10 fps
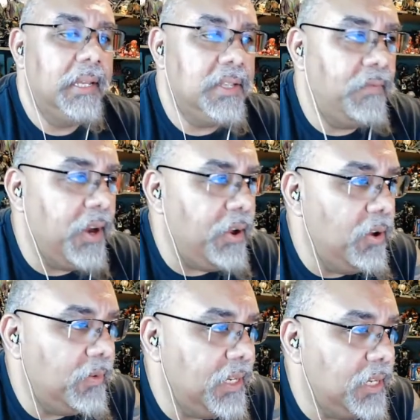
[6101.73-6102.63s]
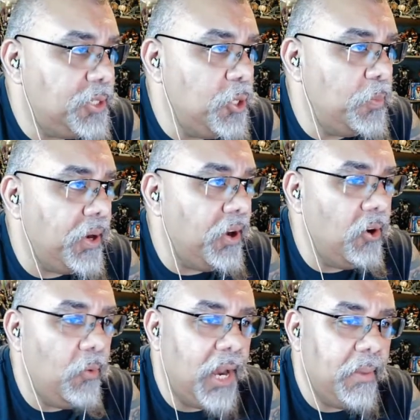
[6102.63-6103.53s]
Saverio did the
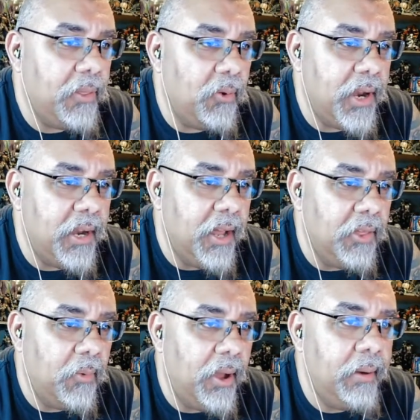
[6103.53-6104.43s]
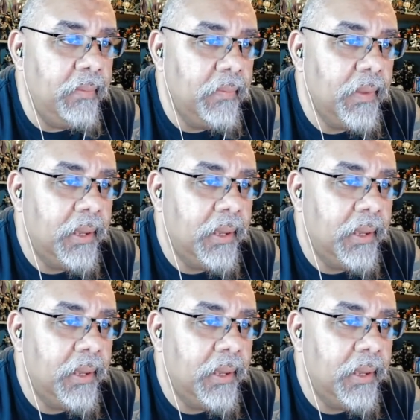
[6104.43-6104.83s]
superhero one. I'm going to throw in another one.